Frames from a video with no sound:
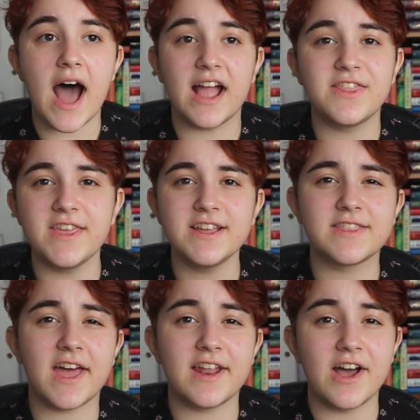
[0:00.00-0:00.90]
I think
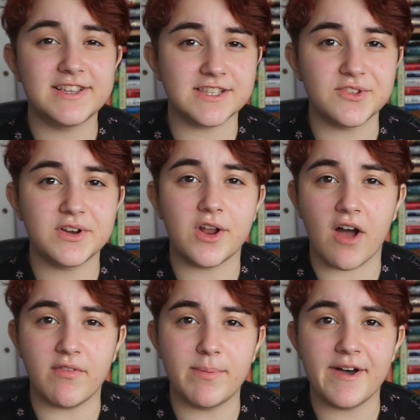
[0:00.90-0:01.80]
that Slytherin and
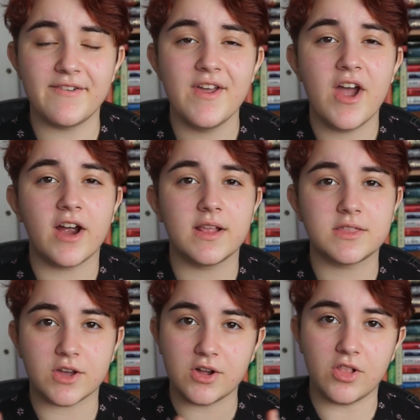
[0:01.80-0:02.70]
Hufflepuff are
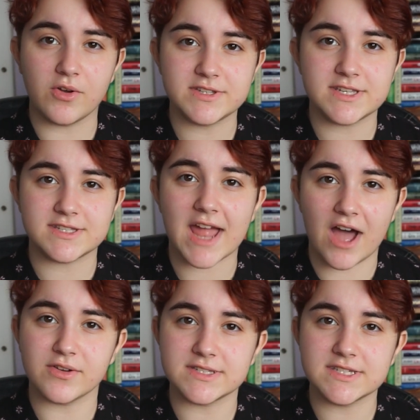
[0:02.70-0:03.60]
like the closest
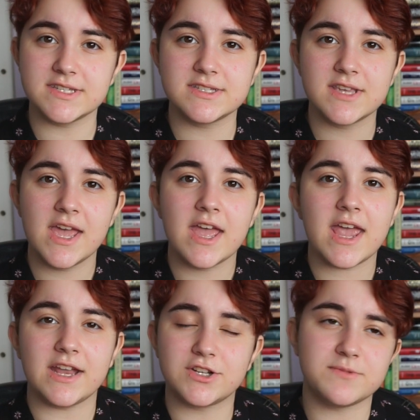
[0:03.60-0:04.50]
houses
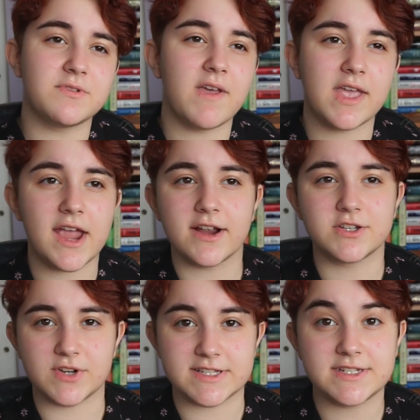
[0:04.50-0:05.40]
in terms of like
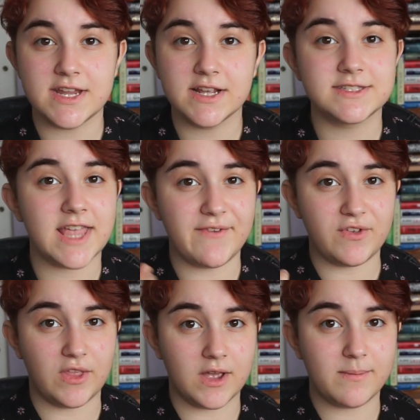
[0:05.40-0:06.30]
characteristics, if
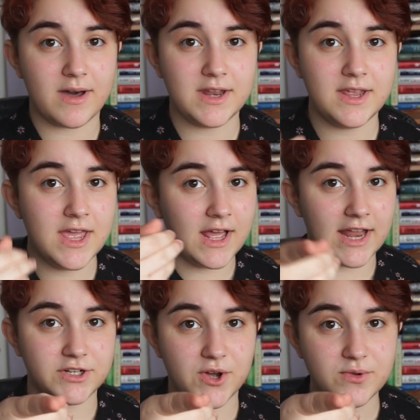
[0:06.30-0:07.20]
you think about it.
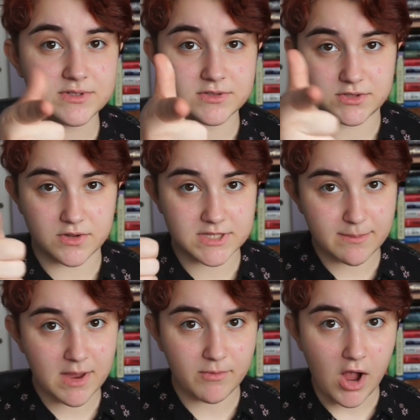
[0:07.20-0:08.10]
And don't tell
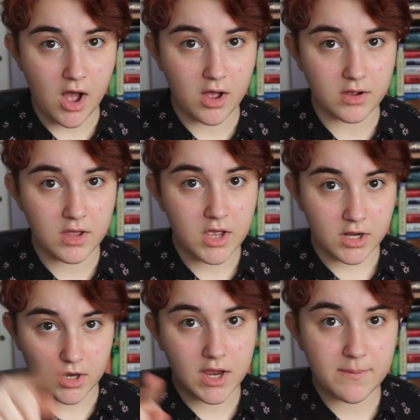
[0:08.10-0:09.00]
me I'm wrong.
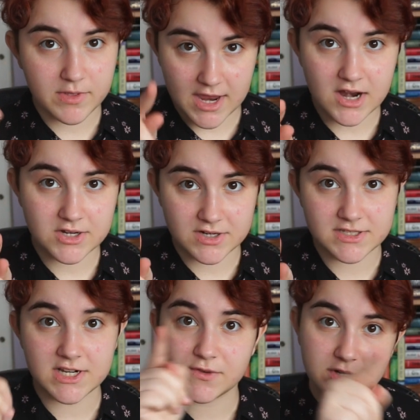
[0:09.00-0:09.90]
Look up the
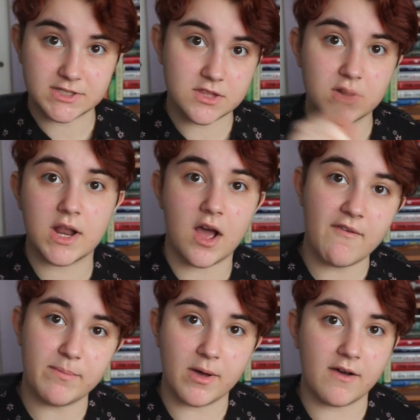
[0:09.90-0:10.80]
characteristics for Slytherin and
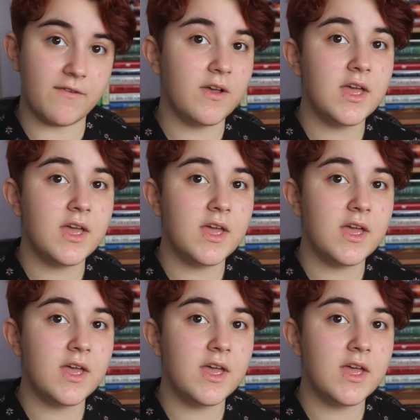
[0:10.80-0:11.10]
Hufflepuff,